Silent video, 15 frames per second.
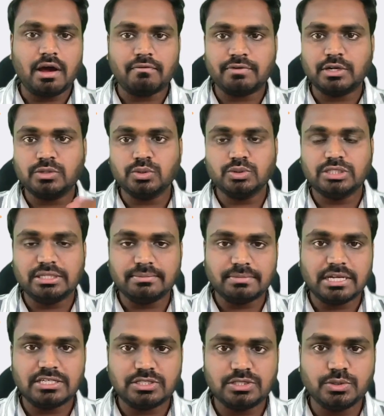After 2-3
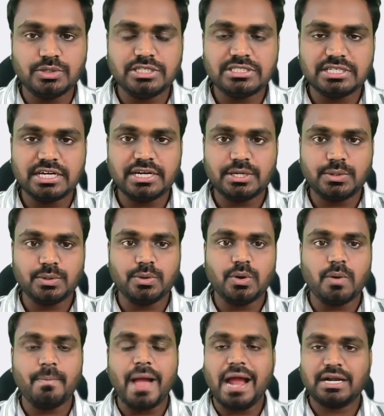months, you decided to
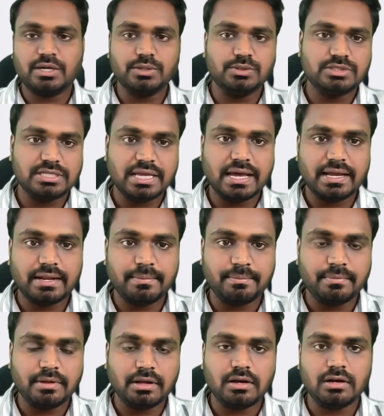go back to
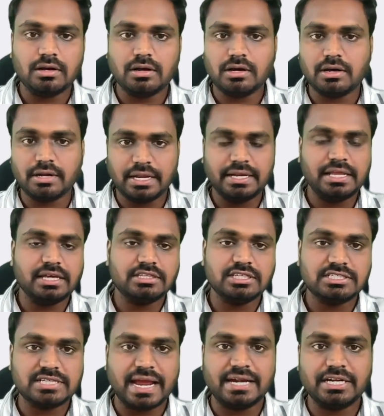CRM or any other
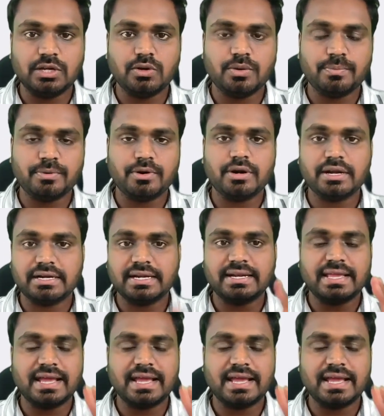standalone product and